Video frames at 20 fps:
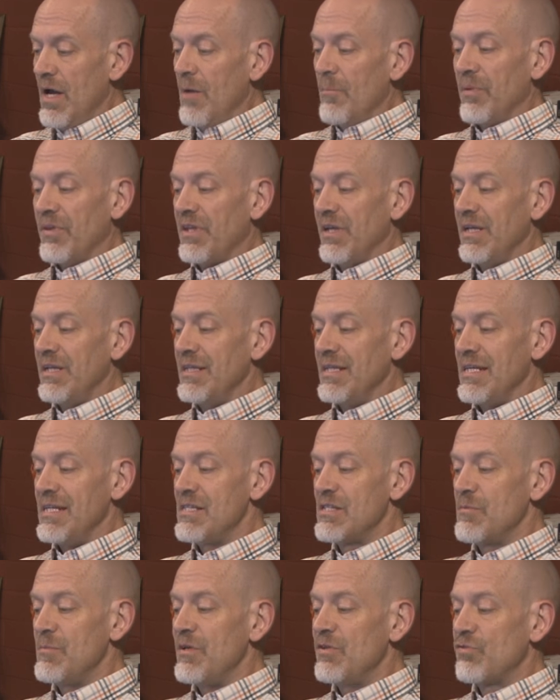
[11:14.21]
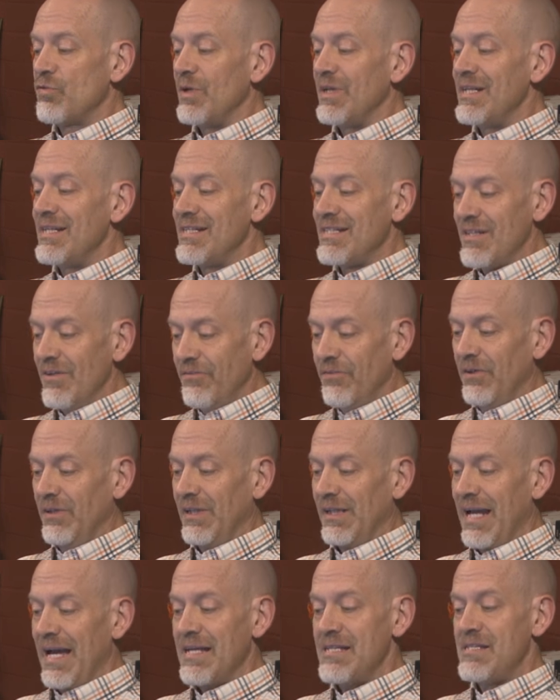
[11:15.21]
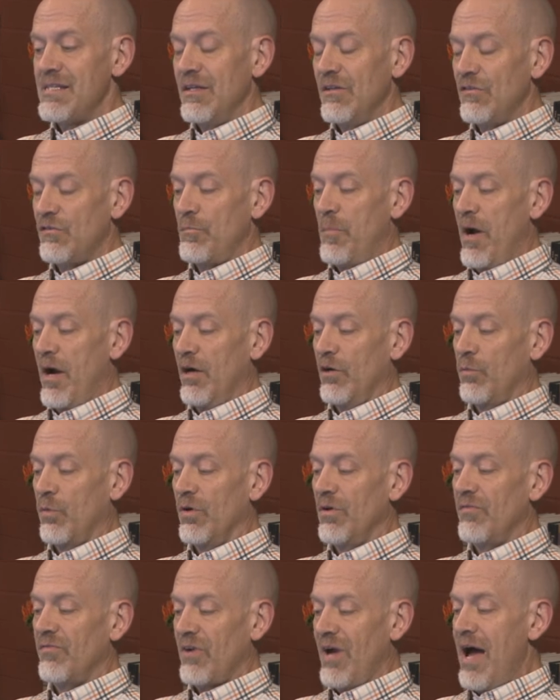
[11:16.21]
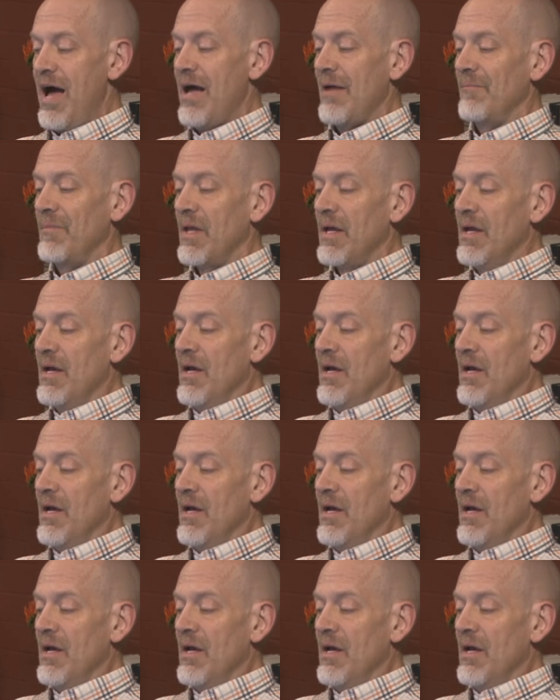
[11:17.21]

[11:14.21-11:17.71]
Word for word: but that it needs to be treated differently as the inspired word of God.